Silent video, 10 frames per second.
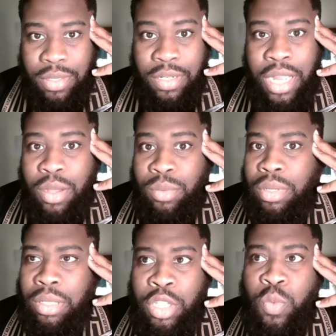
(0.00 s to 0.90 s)
You know,
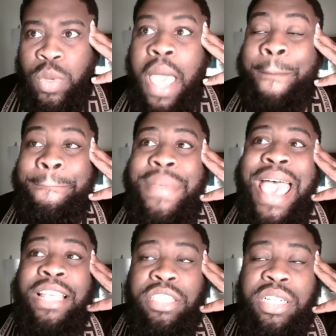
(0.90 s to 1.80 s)
you would
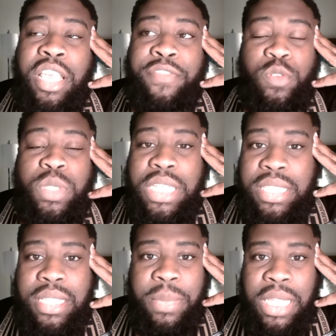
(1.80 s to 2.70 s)
imagine Mm-mm. if you
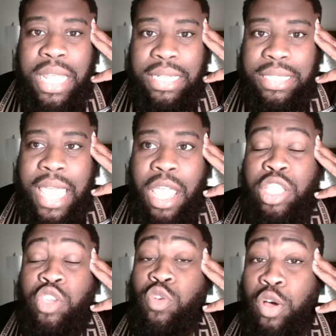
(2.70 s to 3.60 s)
see something like that
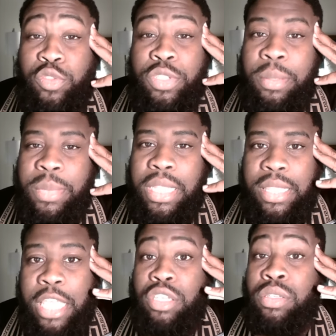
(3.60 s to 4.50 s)
and you go through something
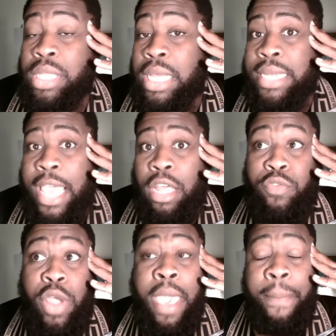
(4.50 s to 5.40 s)
like that, you stay down
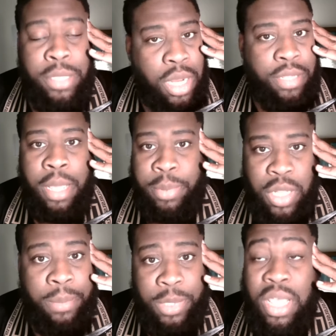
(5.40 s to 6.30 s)
for episode after
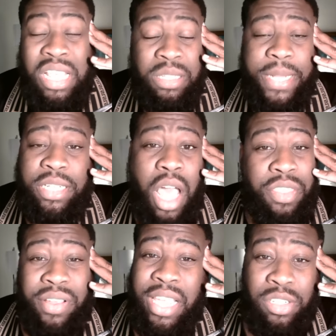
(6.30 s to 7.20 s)
episode, episode, especially
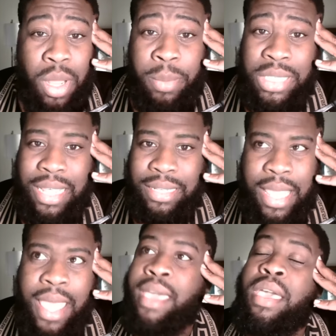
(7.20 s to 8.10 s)
other K dramas like
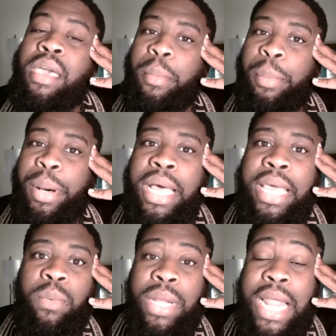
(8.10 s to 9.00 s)
that.
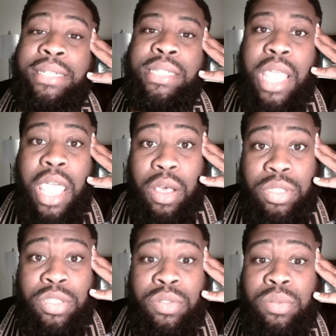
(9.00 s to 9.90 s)
But when I tell
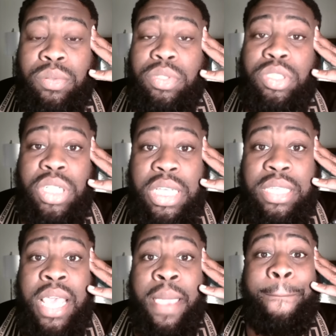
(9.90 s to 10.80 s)
you she
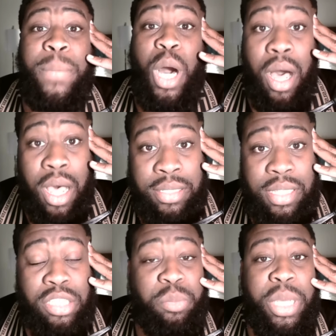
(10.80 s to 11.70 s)
is a boss
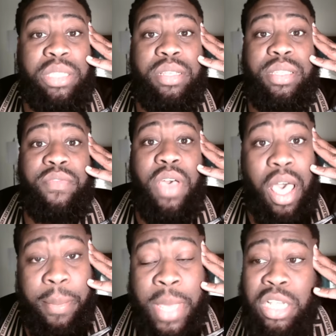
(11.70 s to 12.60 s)
and she picked herself
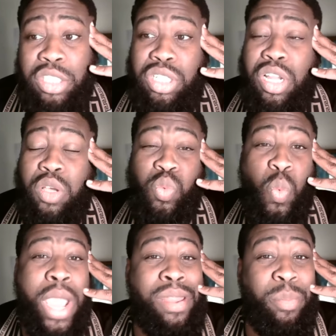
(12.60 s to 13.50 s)
up, she knows
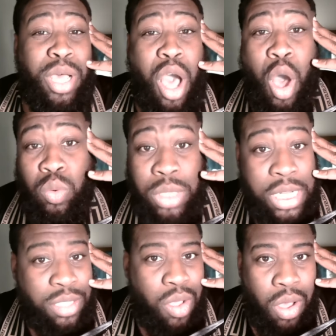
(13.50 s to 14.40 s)
where to put
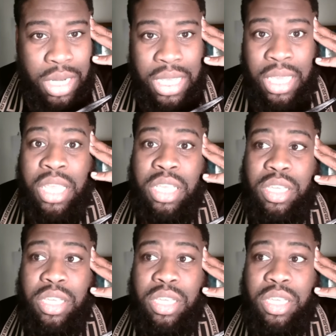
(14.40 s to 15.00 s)
onus on it.